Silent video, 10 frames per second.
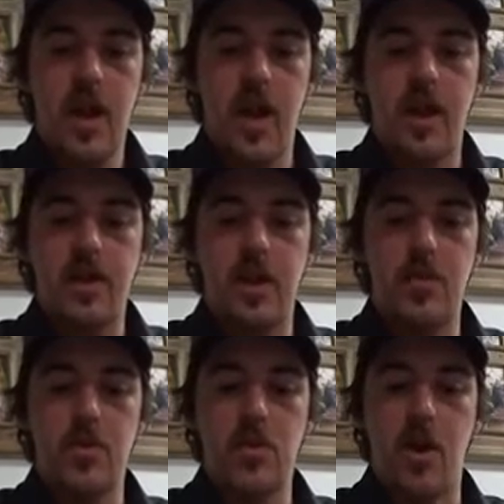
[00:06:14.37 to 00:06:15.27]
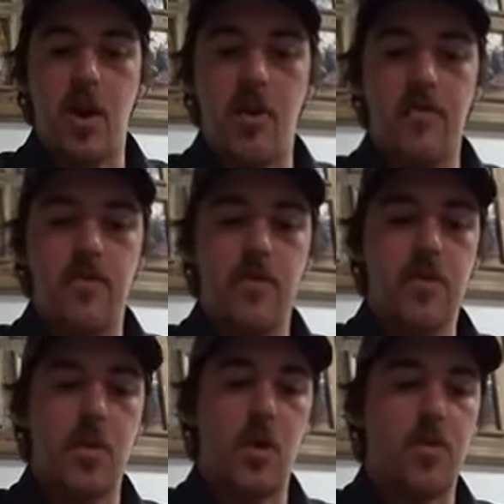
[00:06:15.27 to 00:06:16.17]
and it tapers
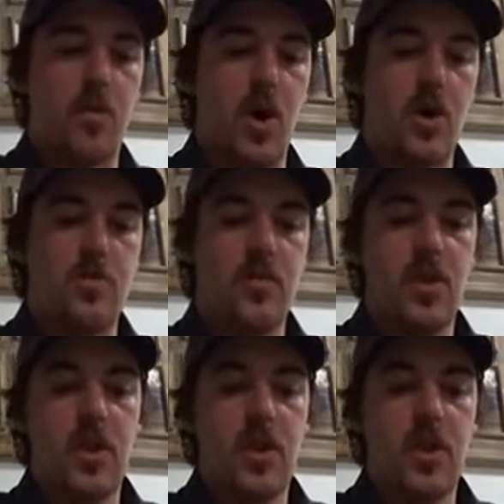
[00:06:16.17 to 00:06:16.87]
off on the bottom.